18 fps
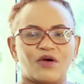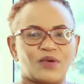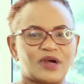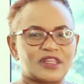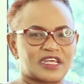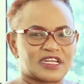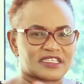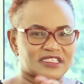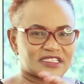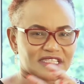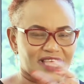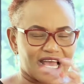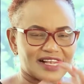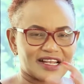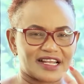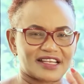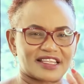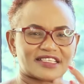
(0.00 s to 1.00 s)
When there is
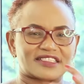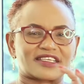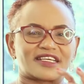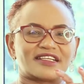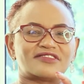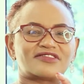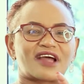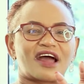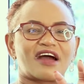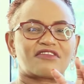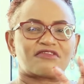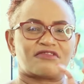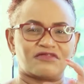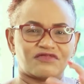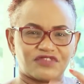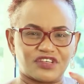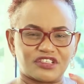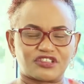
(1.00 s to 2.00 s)
that at the center
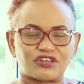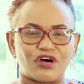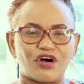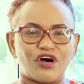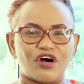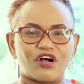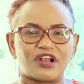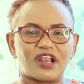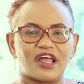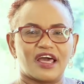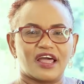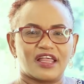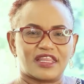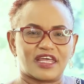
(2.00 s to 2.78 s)
of it all,